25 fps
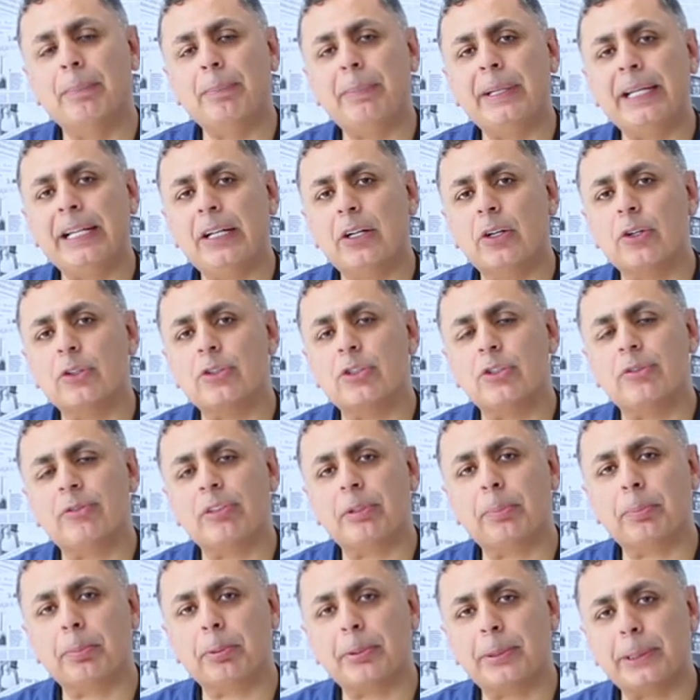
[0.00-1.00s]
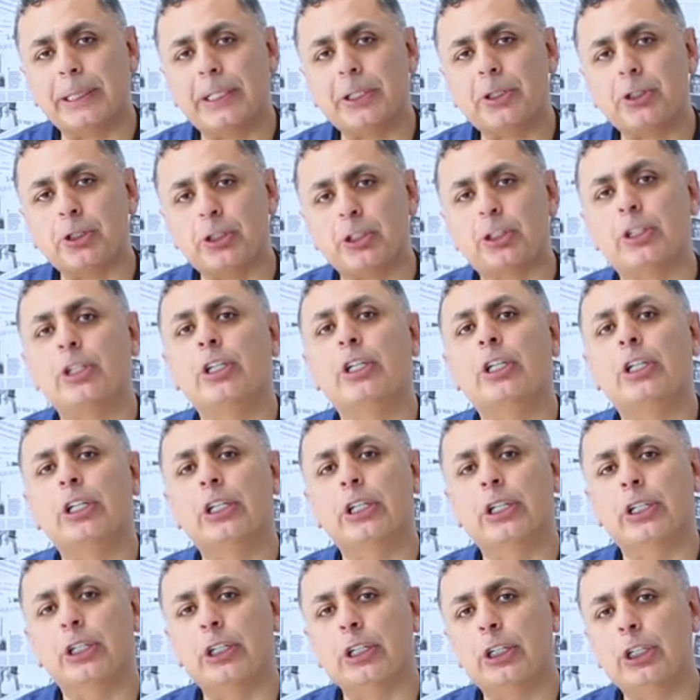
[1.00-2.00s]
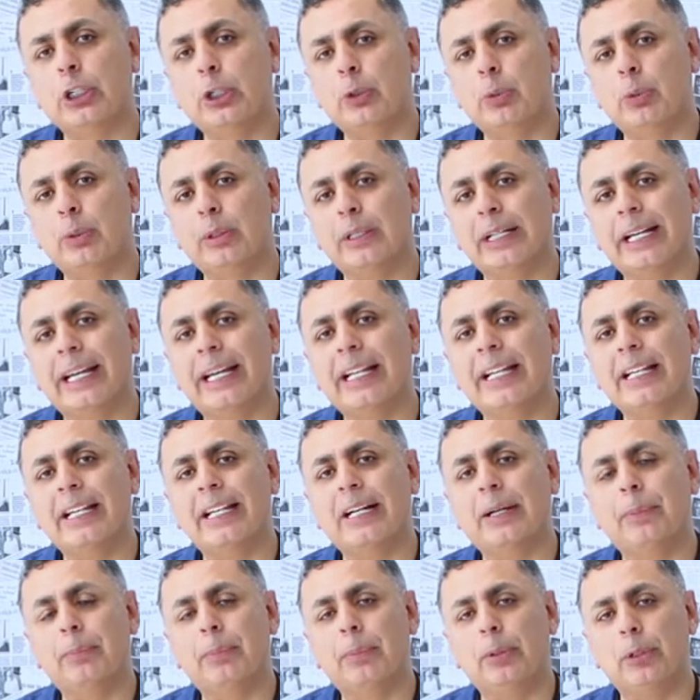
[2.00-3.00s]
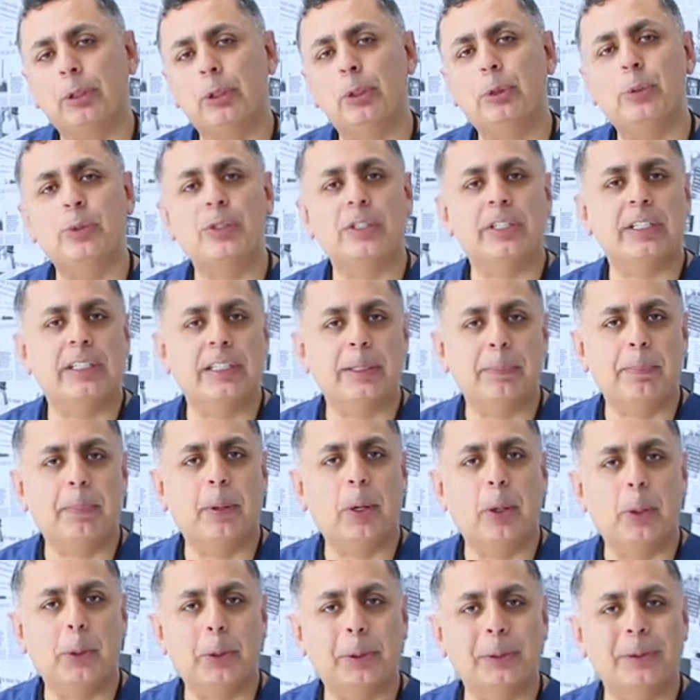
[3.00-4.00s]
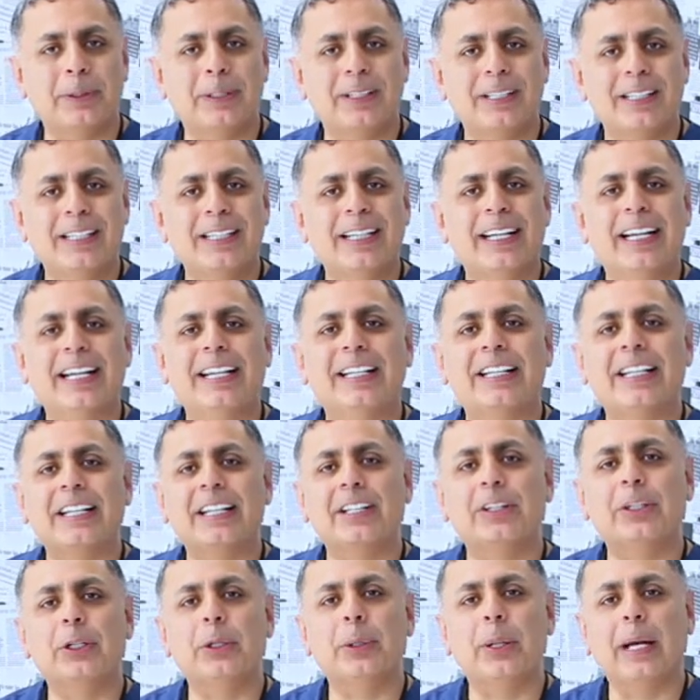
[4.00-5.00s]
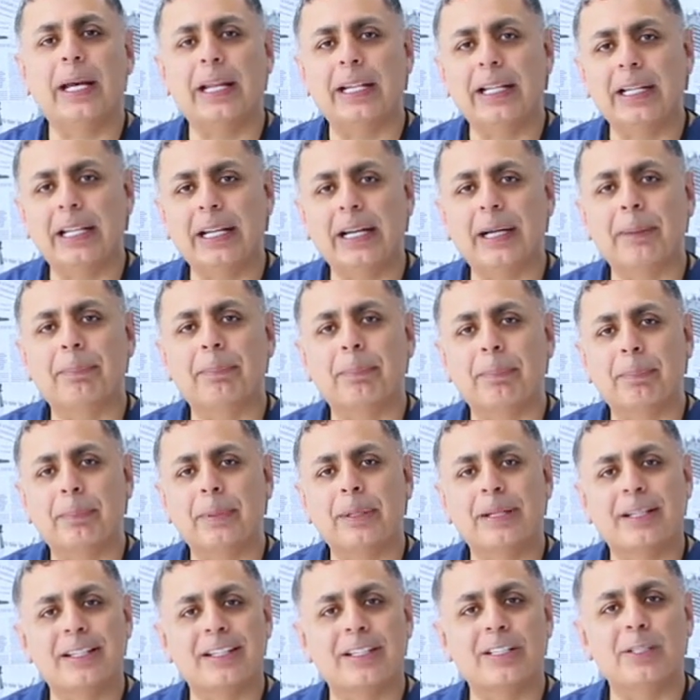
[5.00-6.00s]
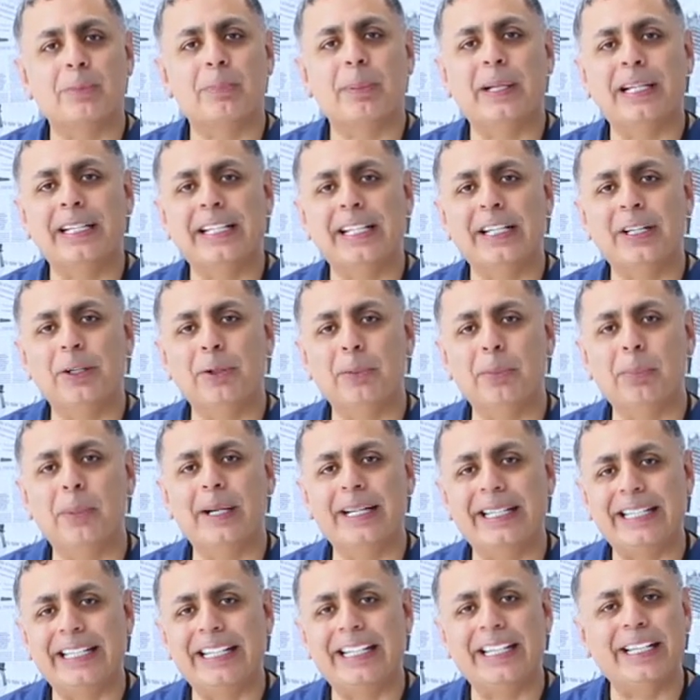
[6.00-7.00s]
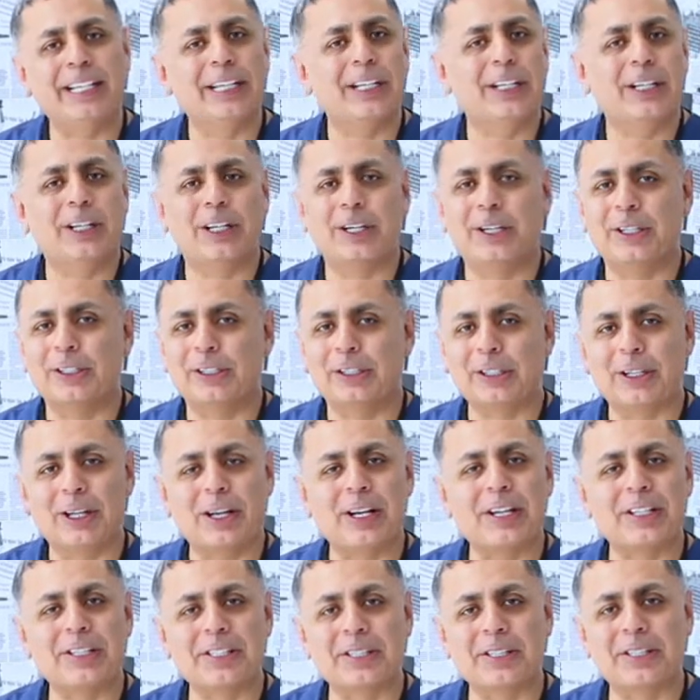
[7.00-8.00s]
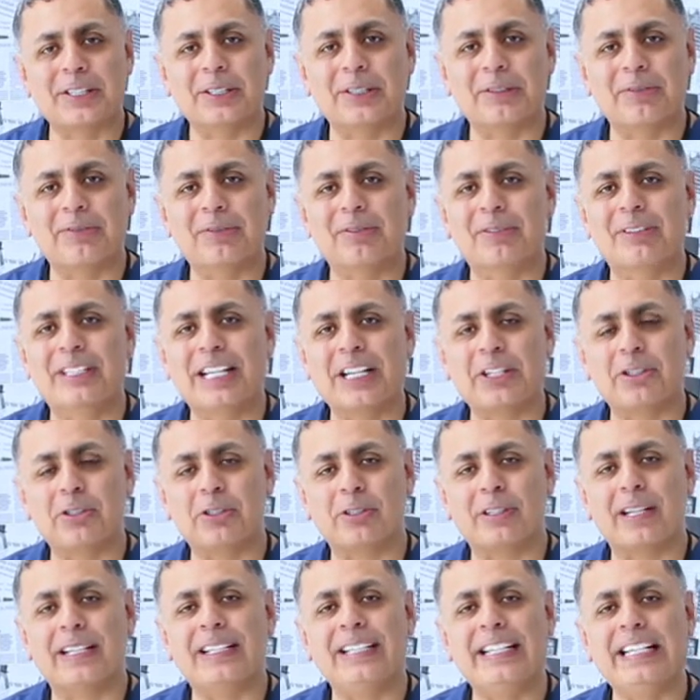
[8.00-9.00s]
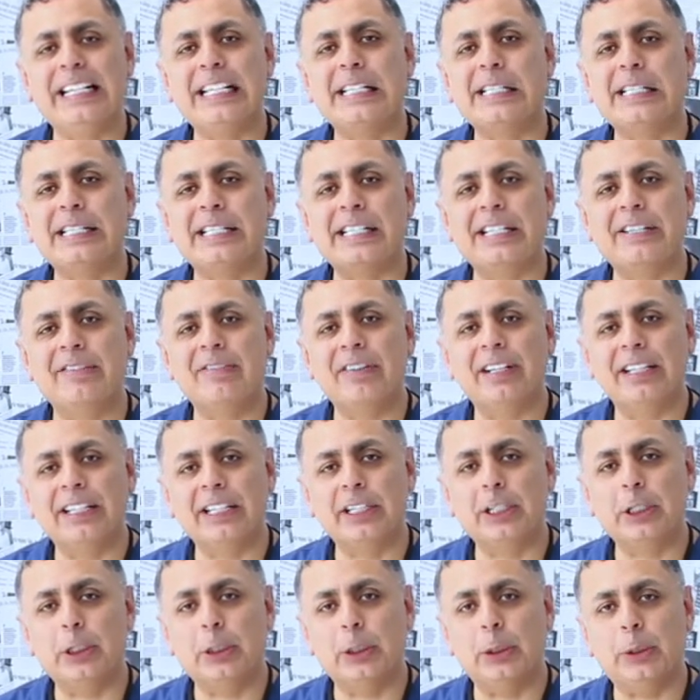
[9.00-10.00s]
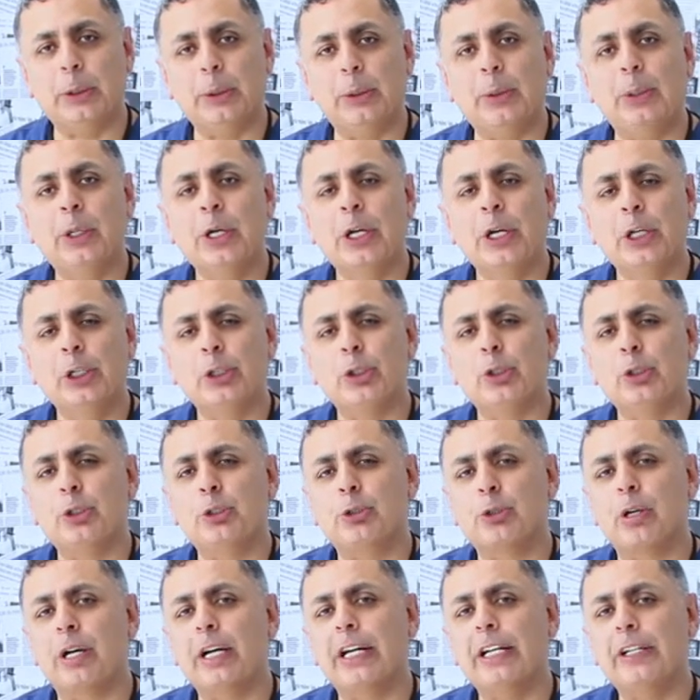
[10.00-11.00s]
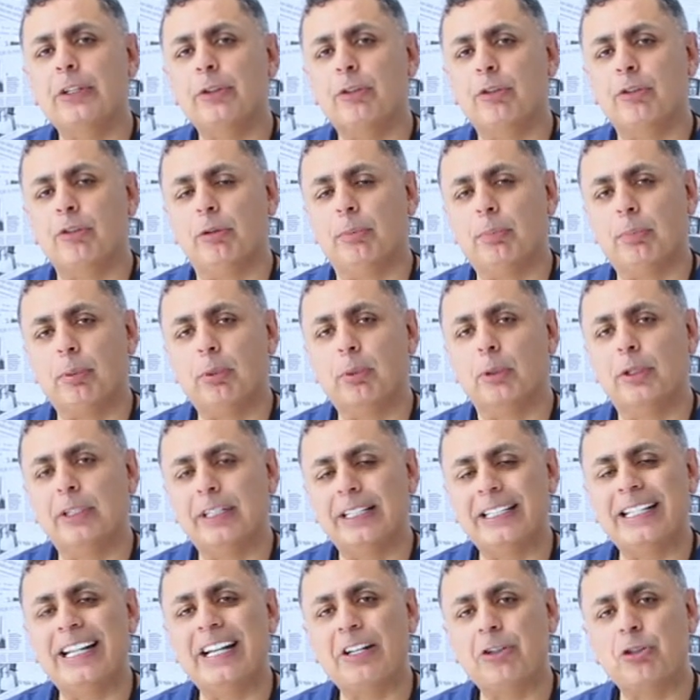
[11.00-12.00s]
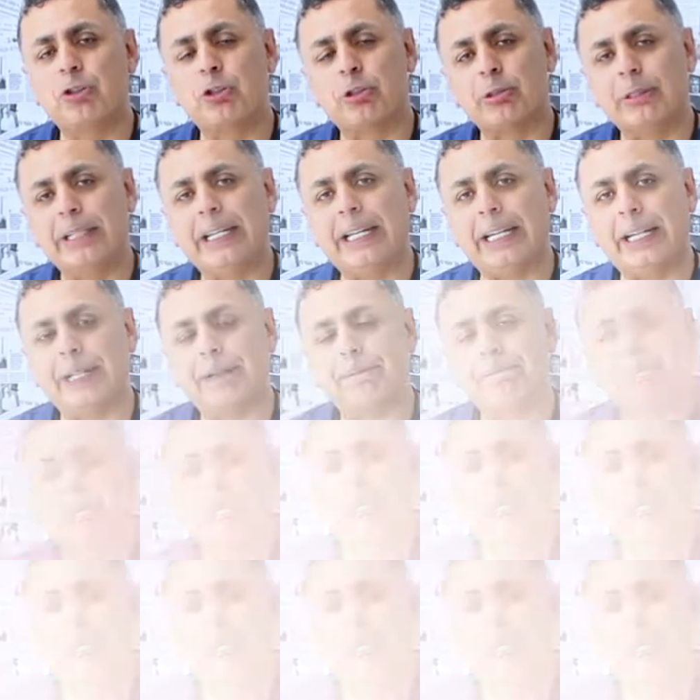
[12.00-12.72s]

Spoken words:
because of the pressure, you will end up losing the bone. And then you end up spending your money on lots of denture adhesive and the glue to try to support the denture in.